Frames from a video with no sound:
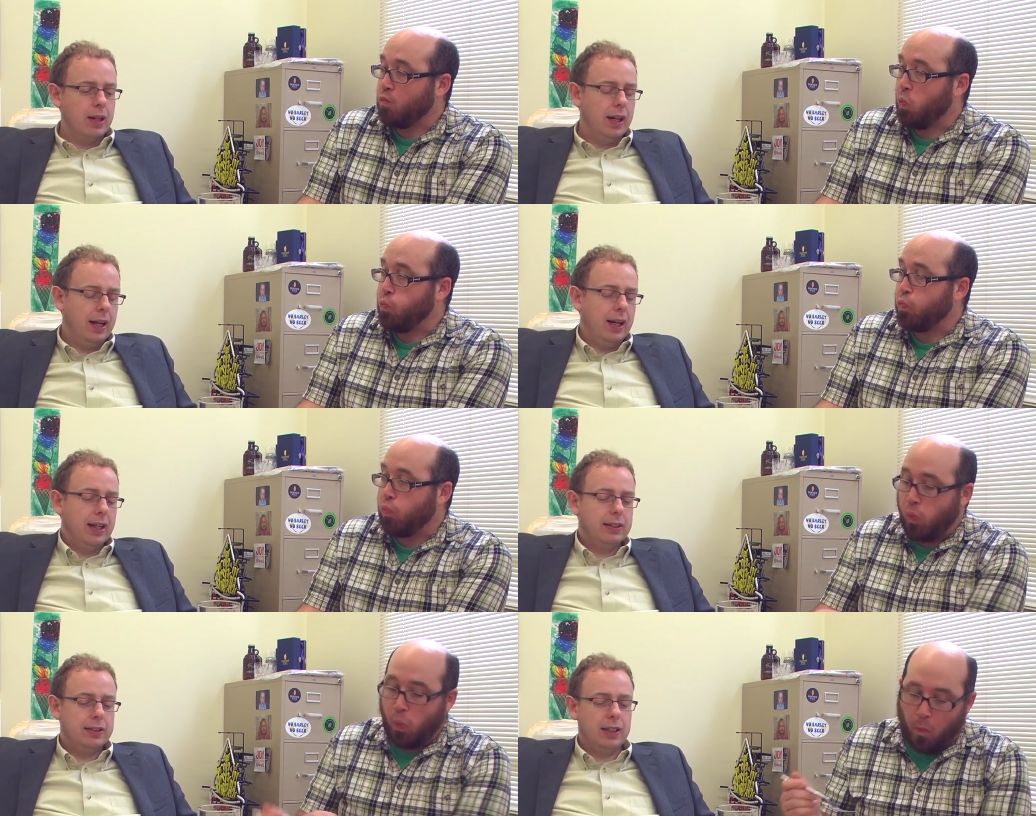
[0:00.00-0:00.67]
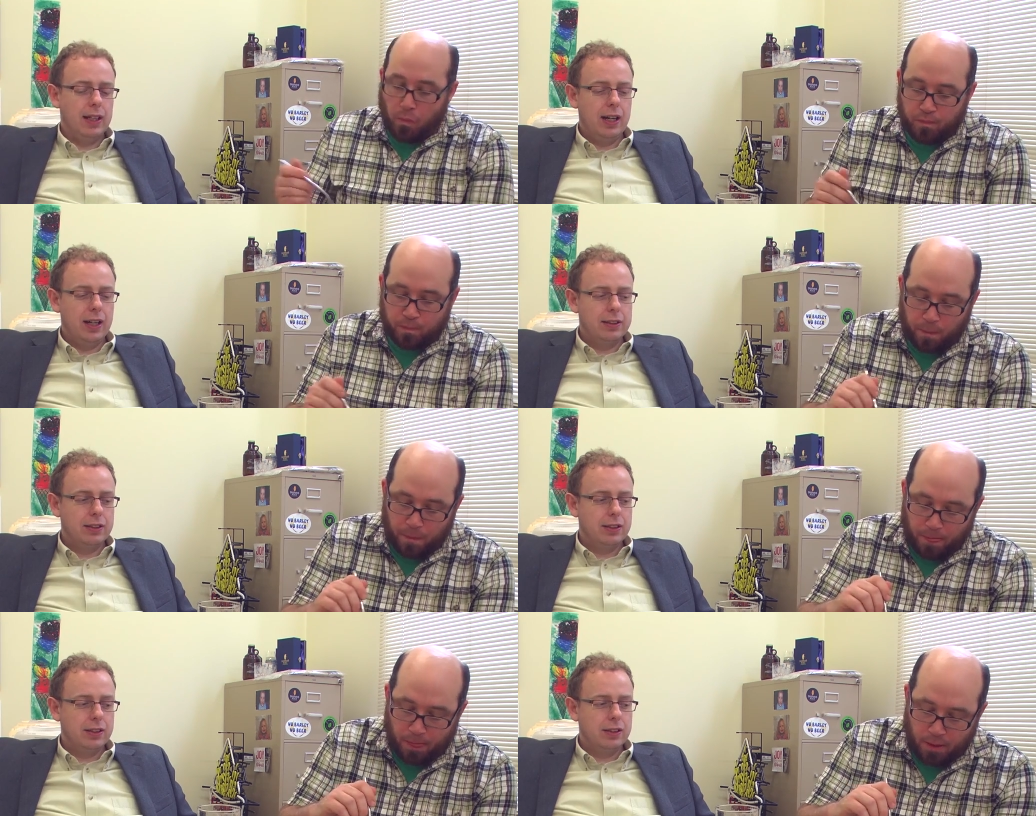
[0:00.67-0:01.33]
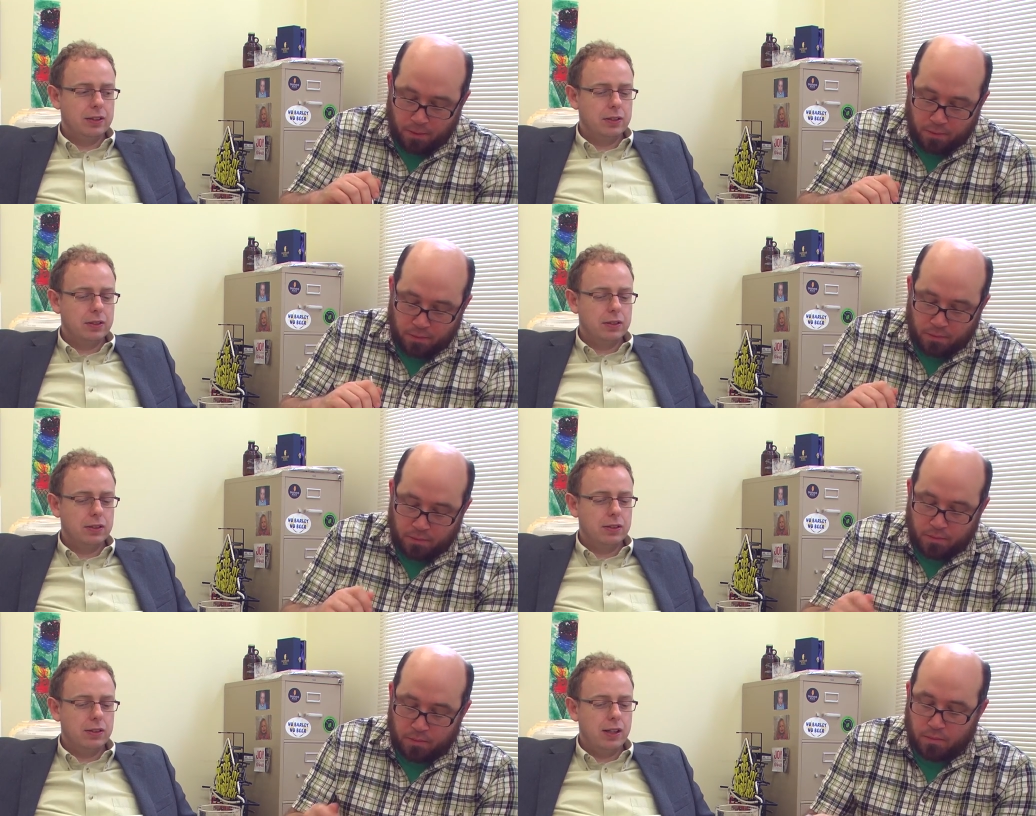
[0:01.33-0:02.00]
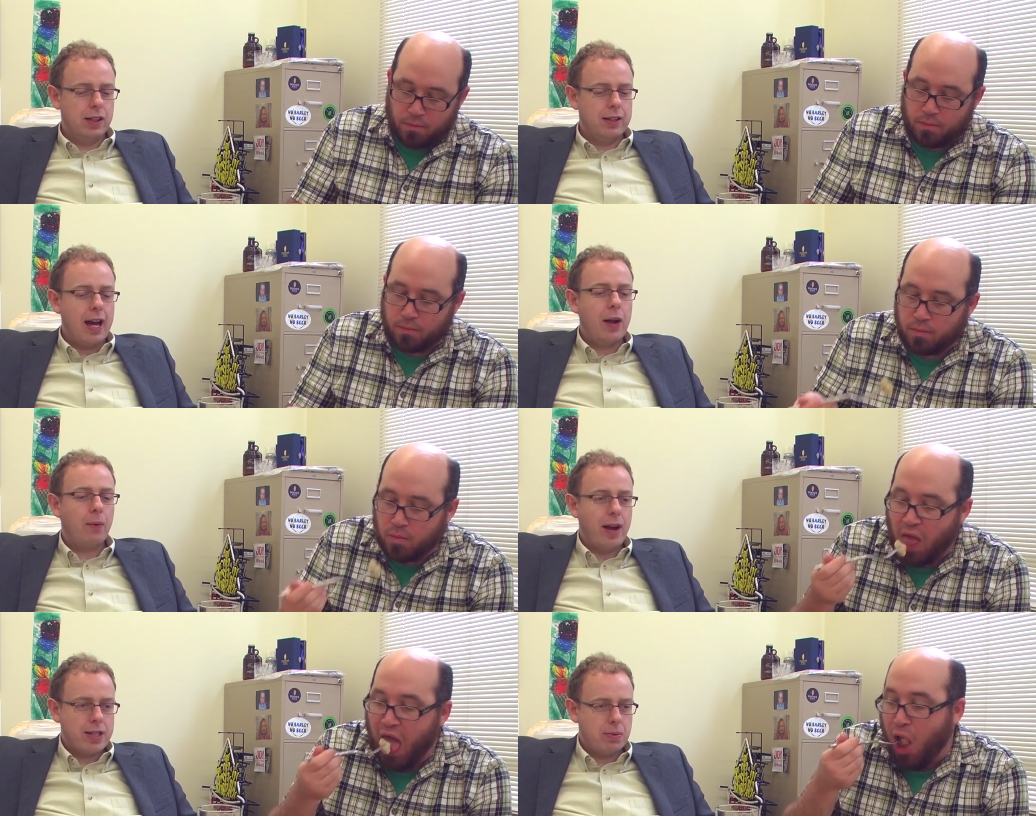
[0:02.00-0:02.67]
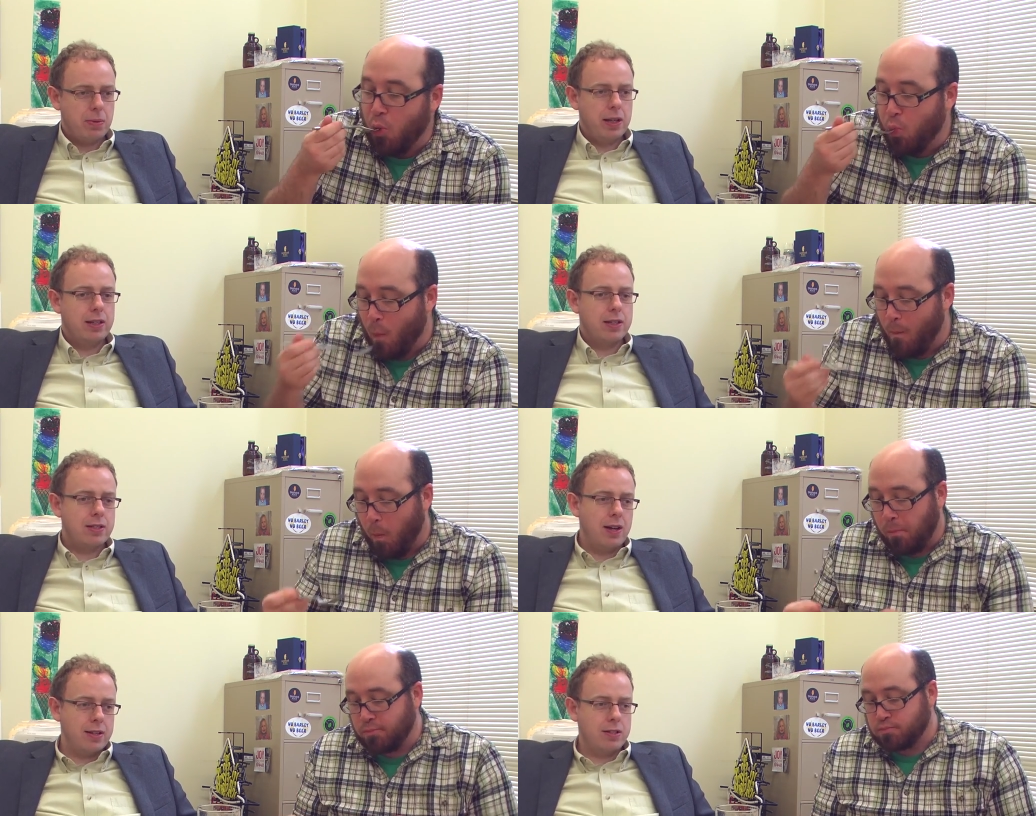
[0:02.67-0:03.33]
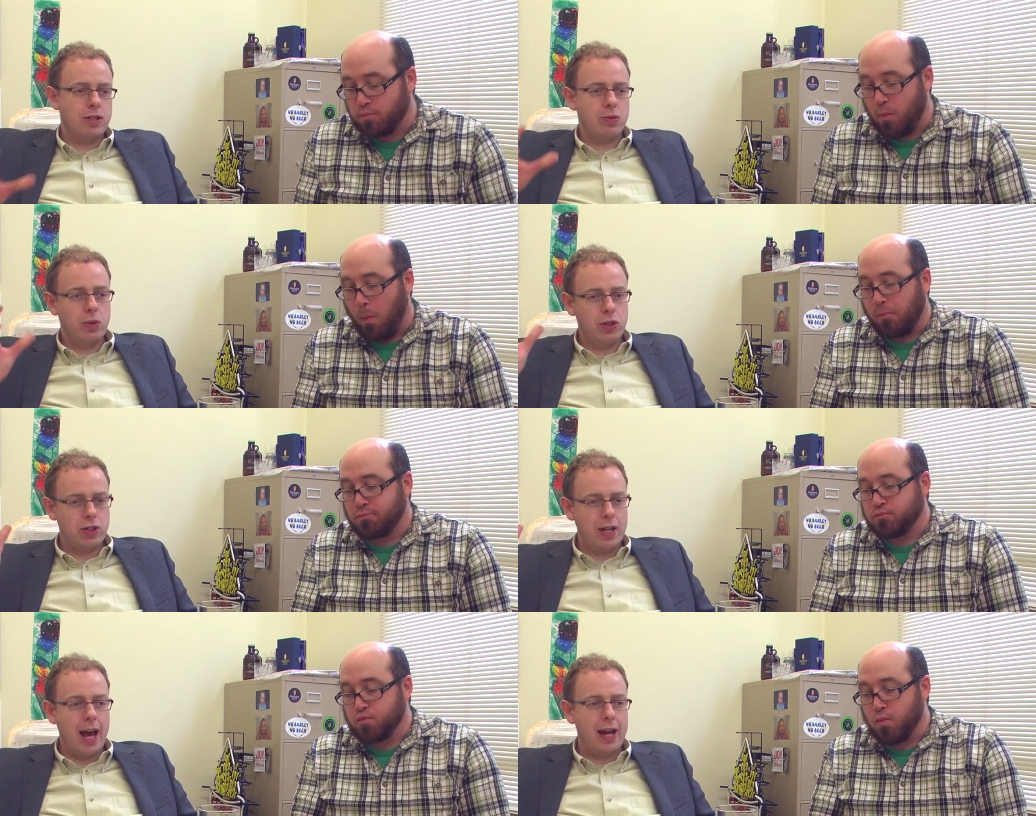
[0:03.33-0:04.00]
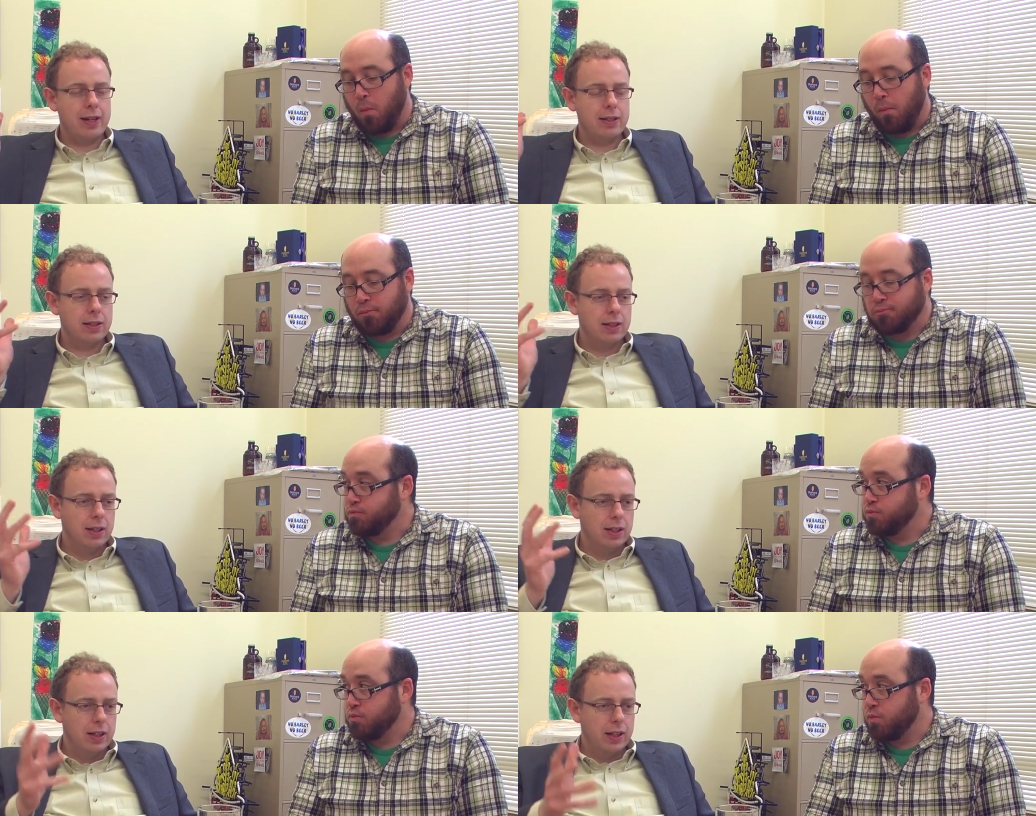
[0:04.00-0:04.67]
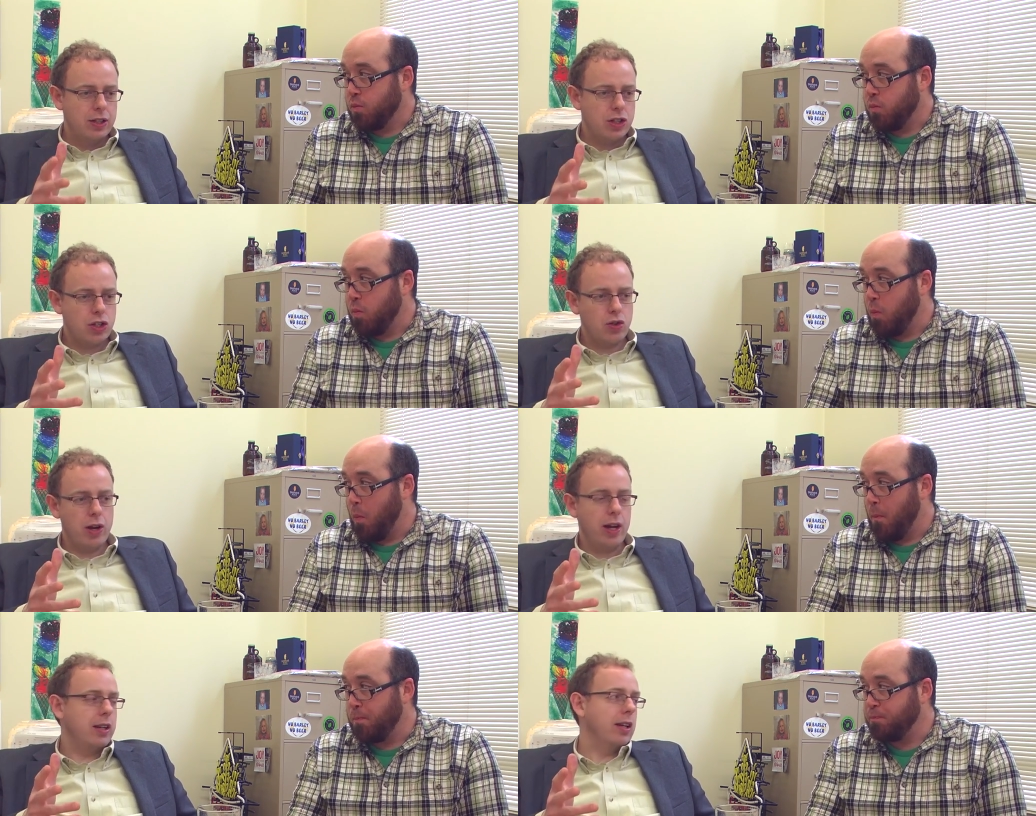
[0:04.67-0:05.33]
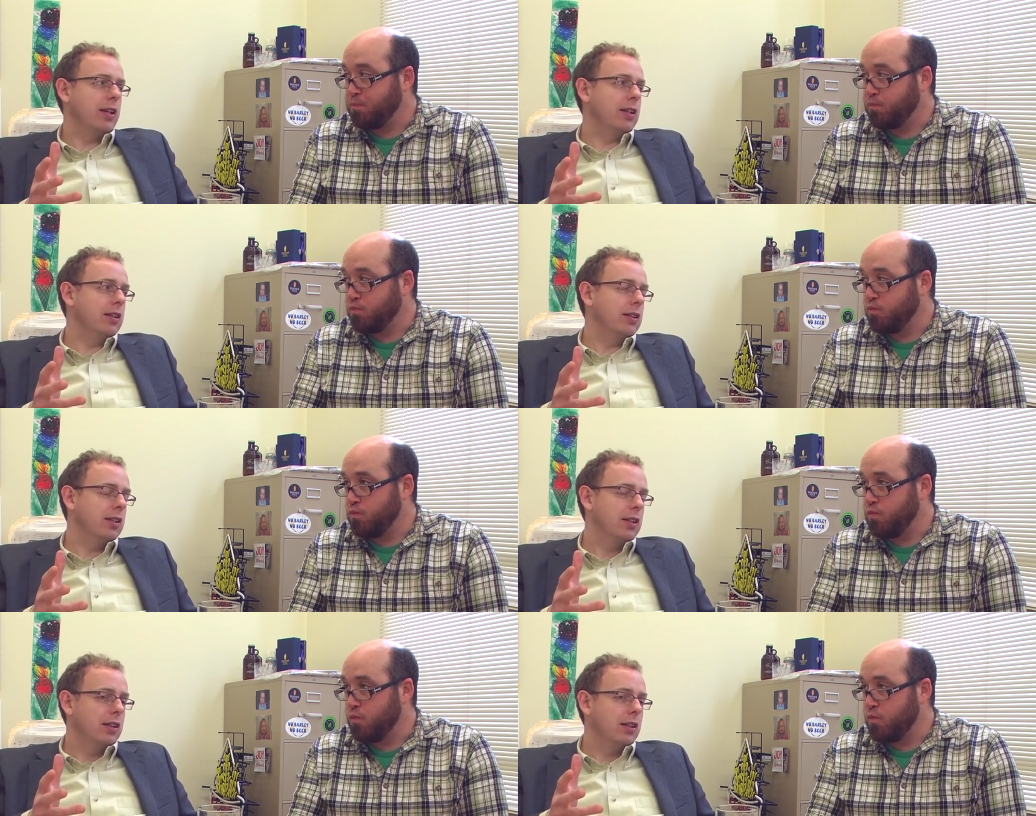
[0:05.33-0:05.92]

Speaker 1: And uh, in that recipe, the sausages were just added straight in